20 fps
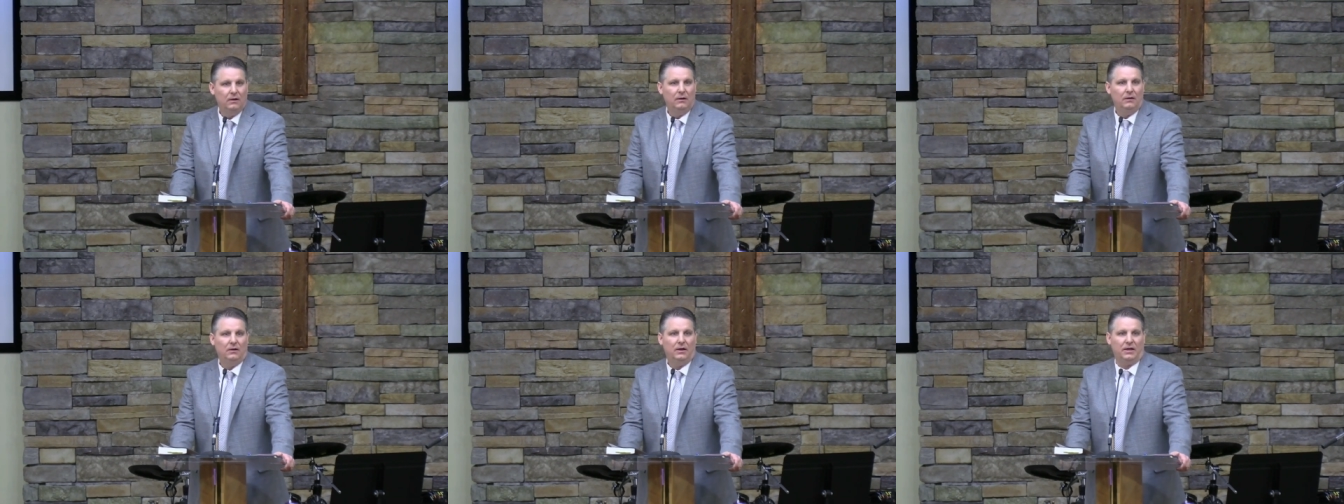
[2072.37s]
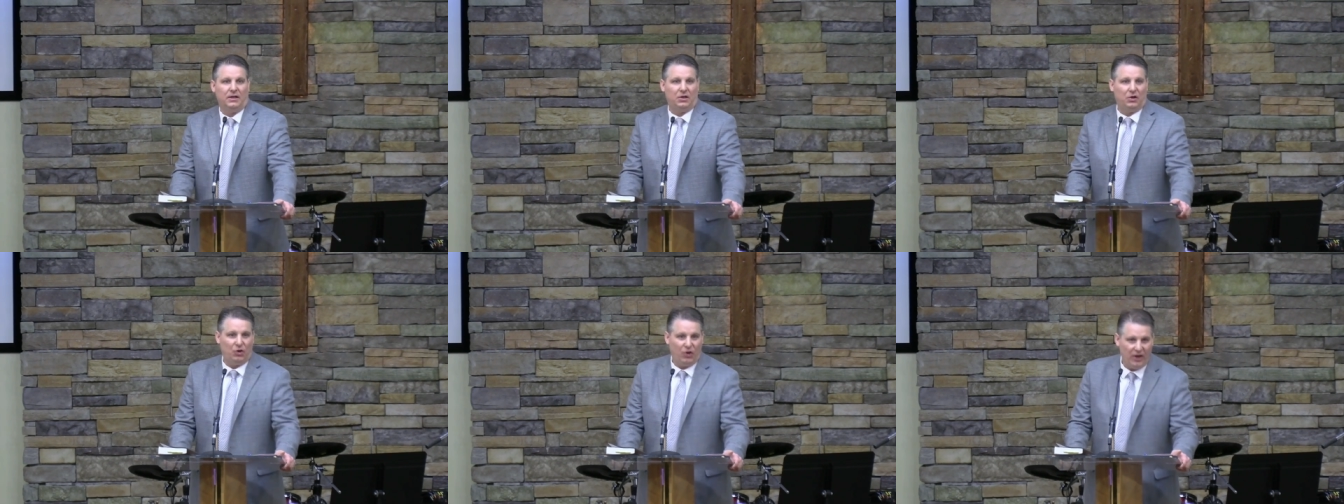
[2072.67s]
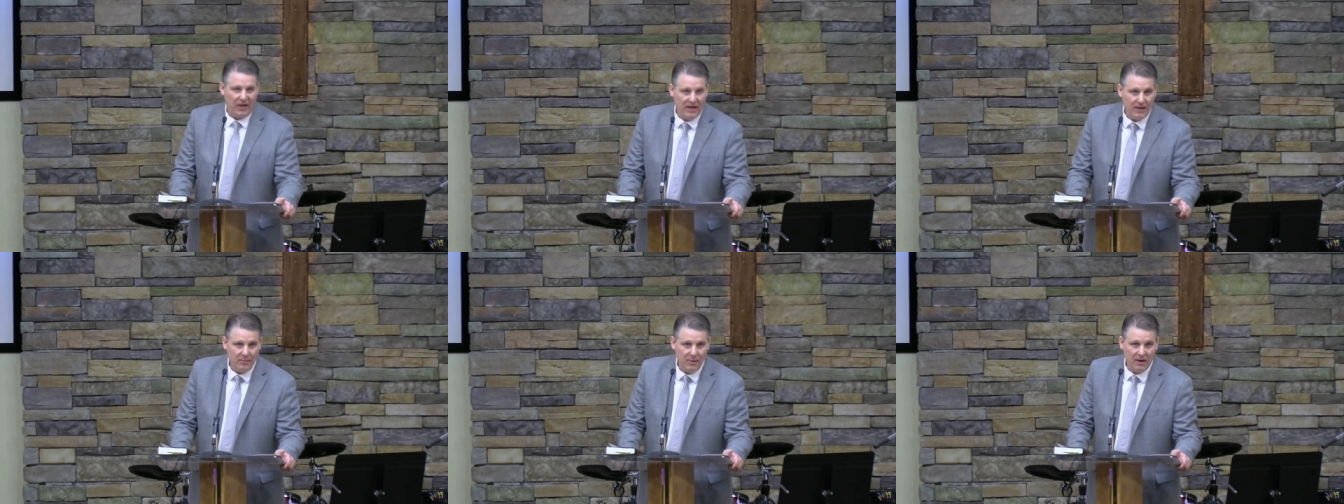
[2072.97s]
like
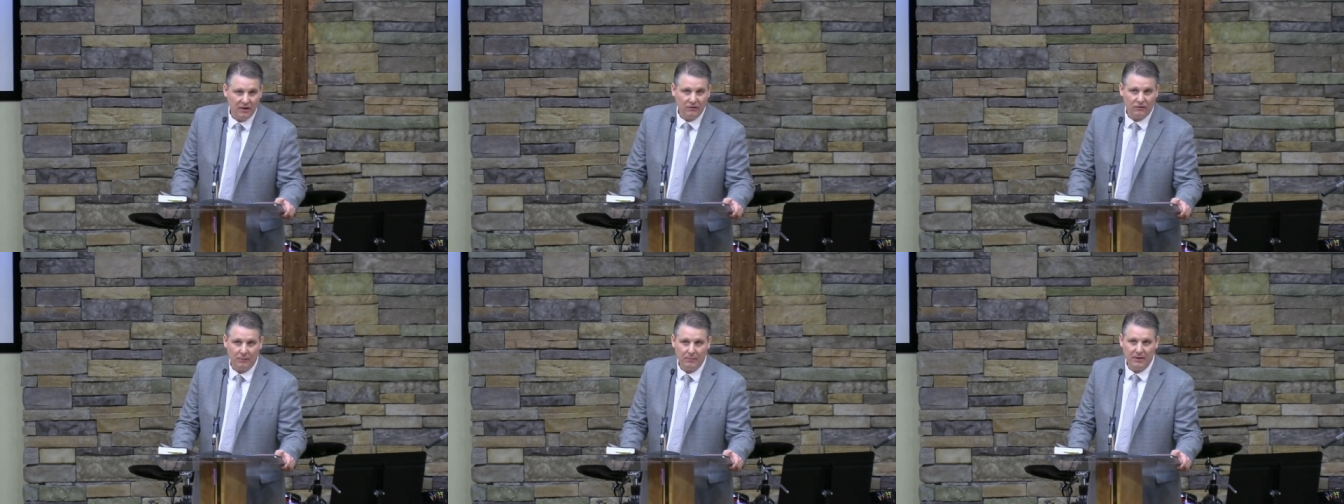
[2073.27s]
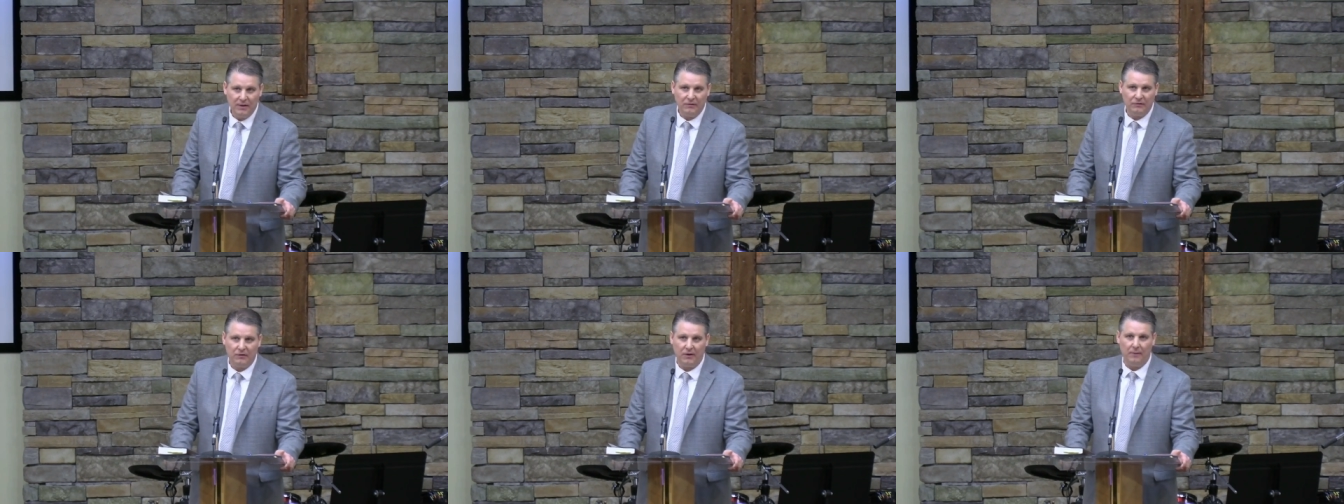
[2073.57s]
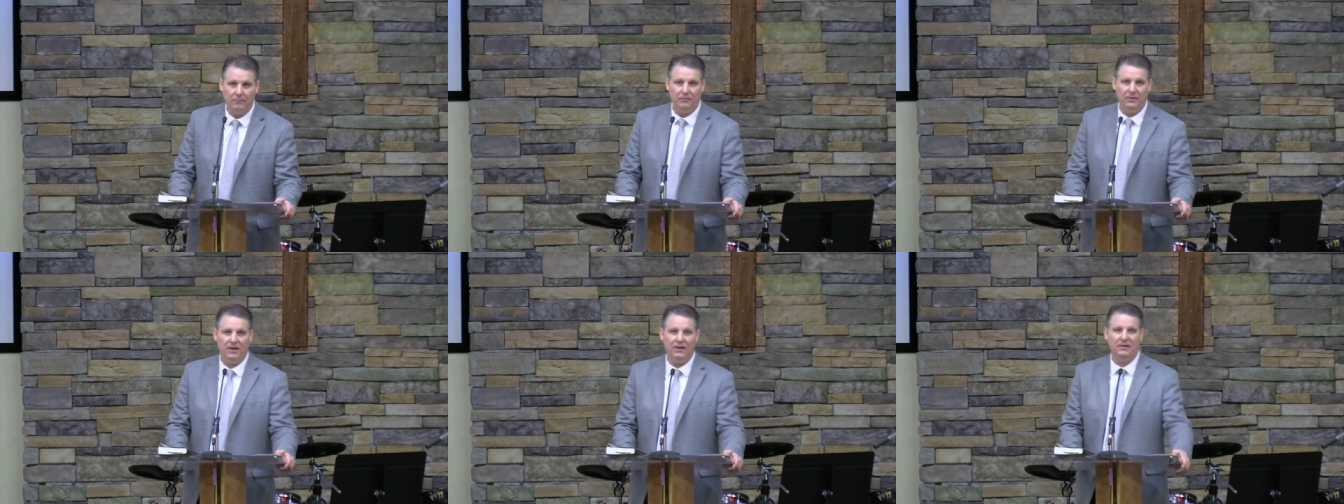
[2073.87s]
claiming to be
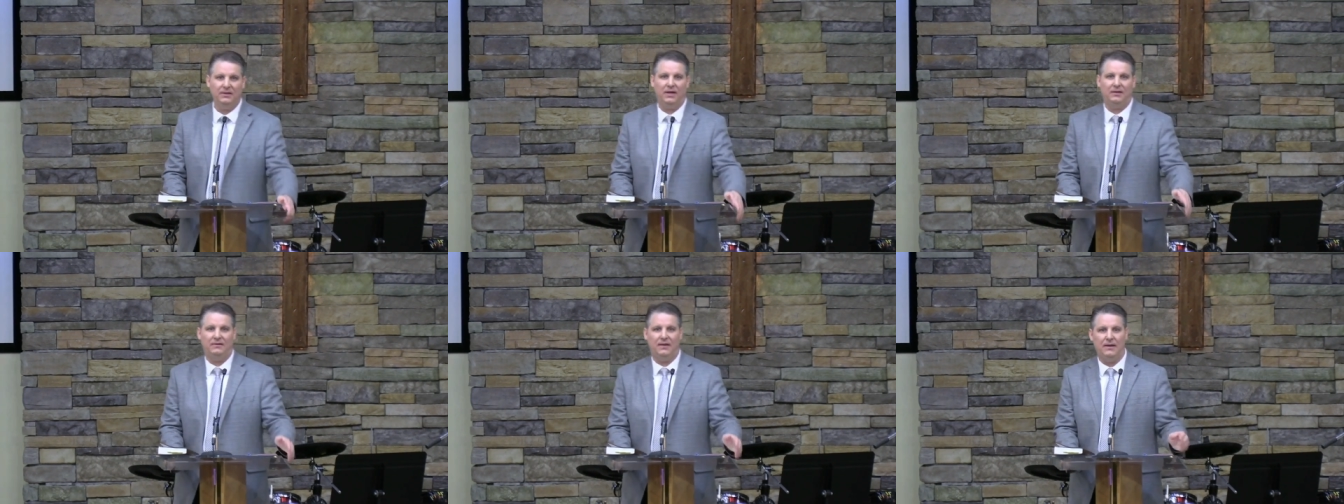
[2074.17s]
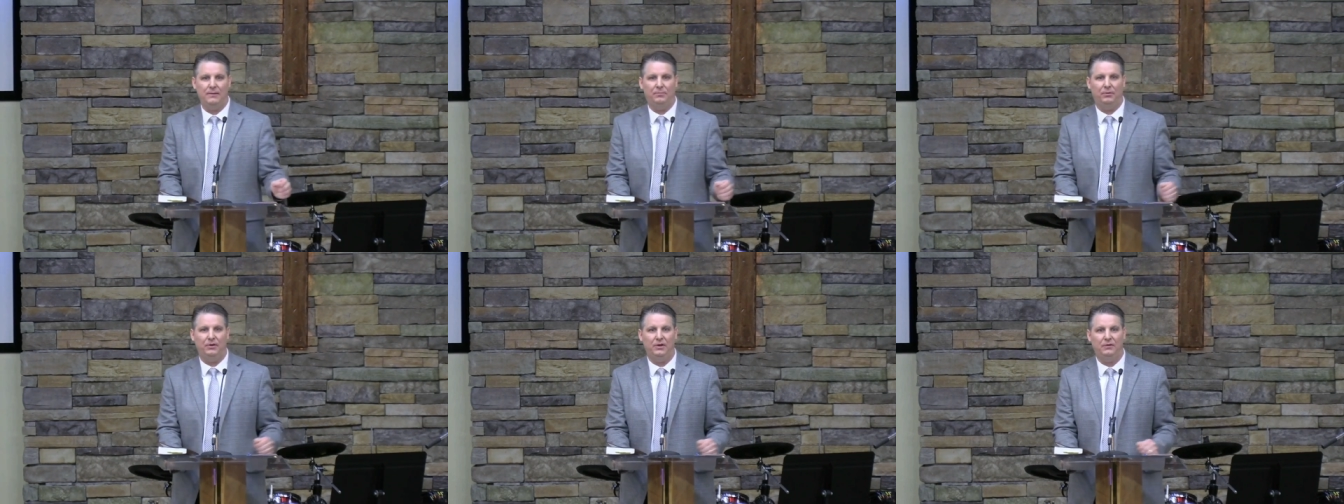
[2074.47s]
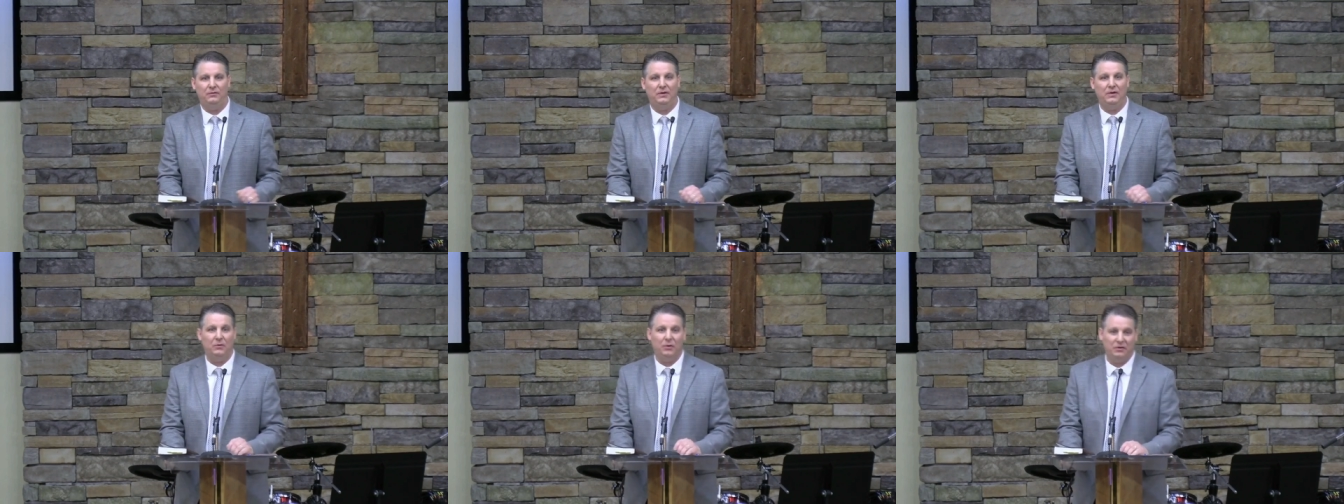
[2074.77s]
something that they
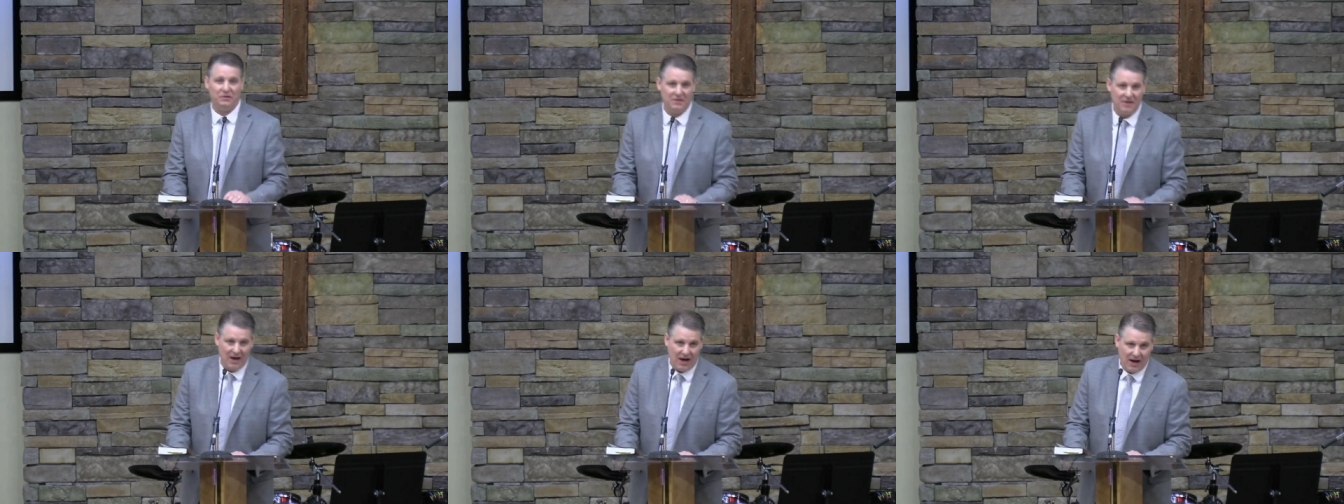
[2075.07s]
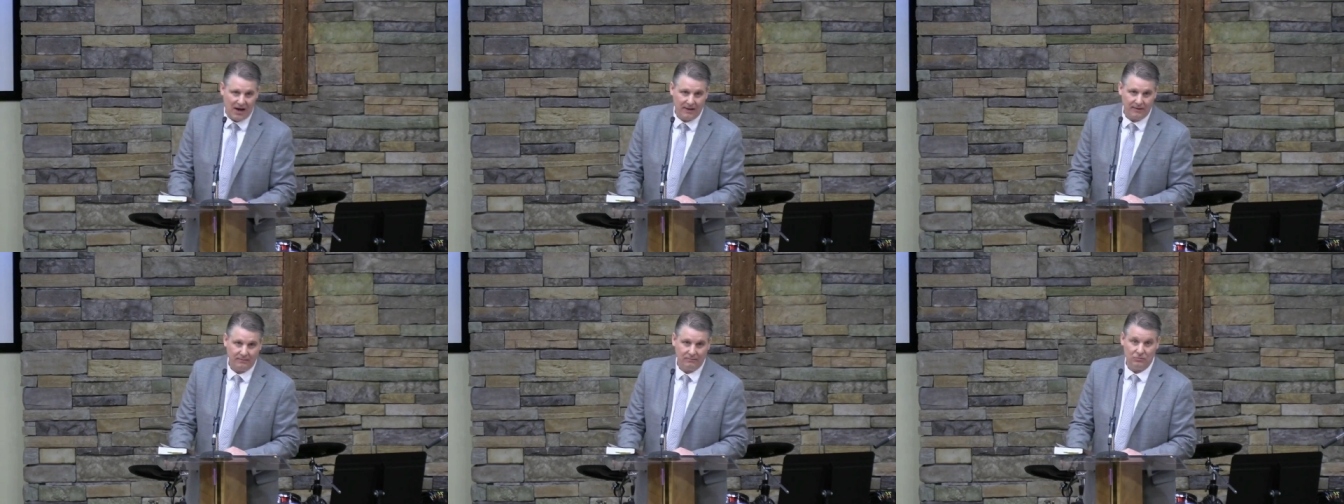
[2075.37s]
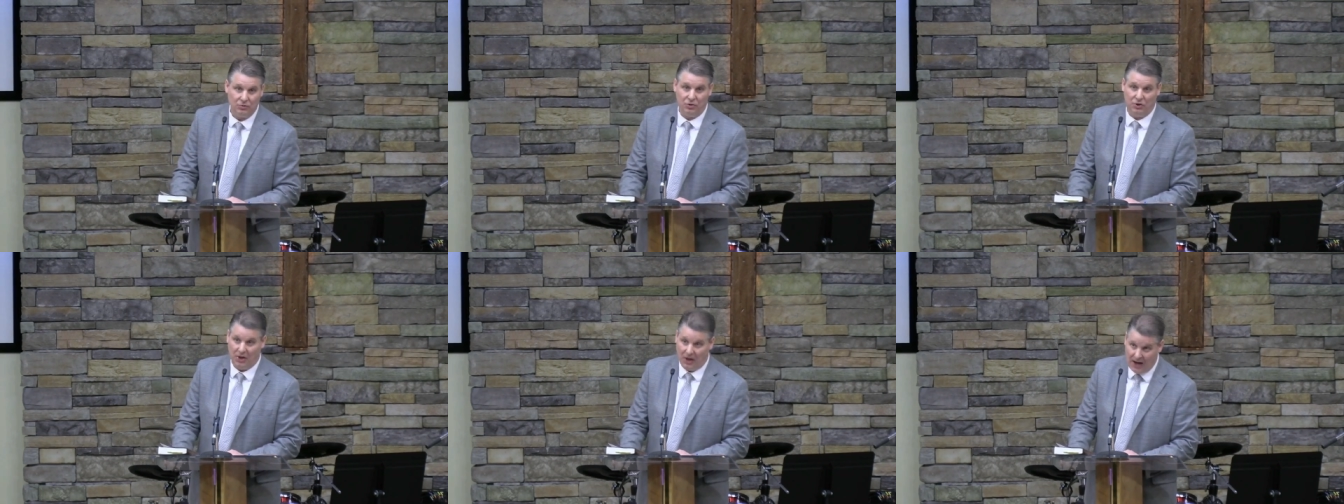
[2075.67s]
believed he was
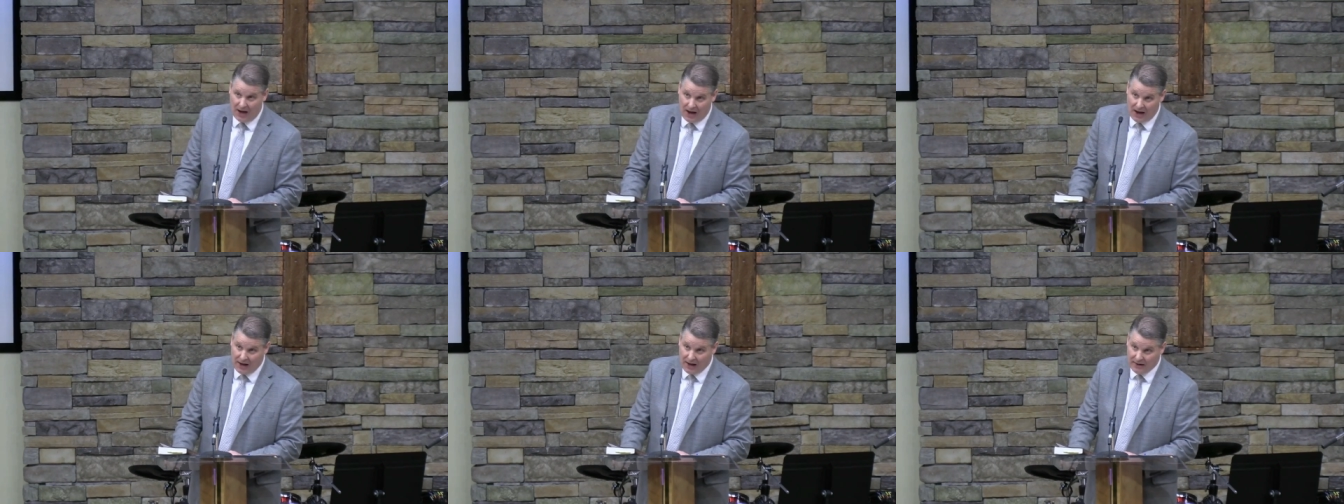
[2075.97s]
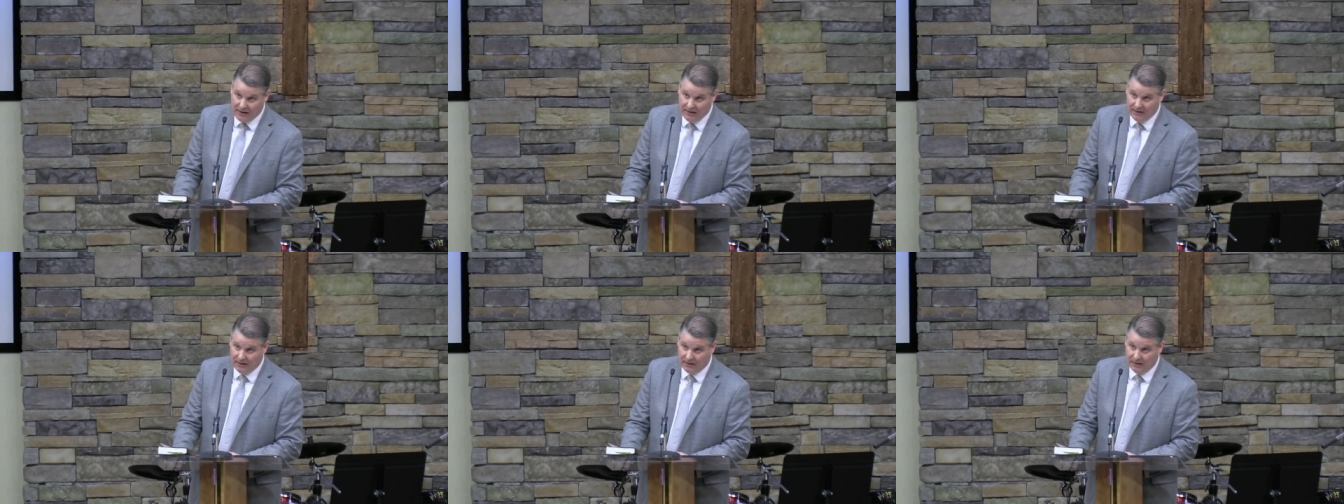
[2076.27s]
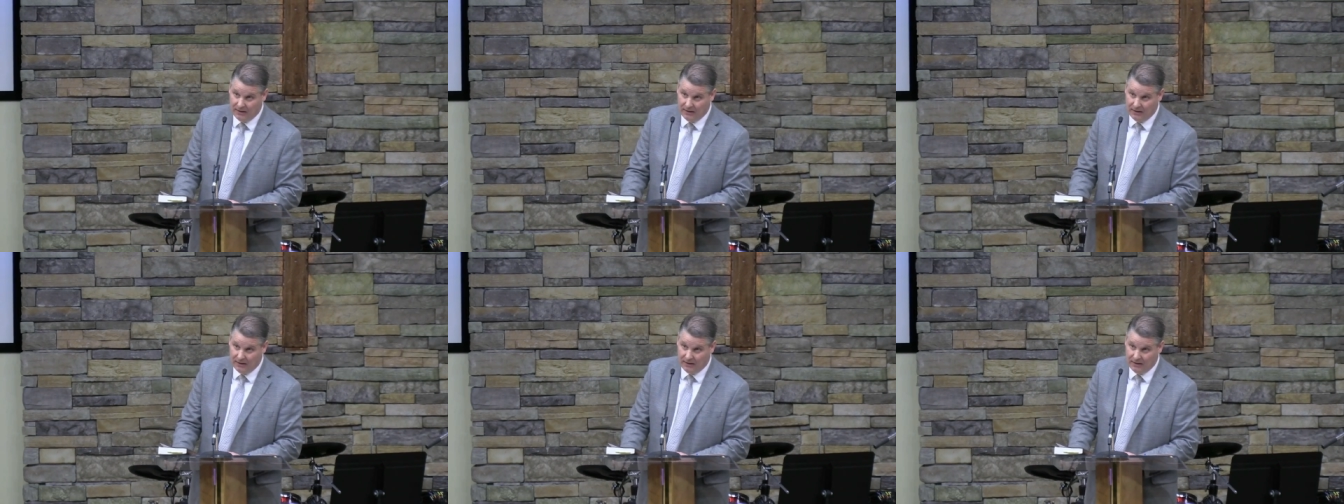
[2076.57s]
not God.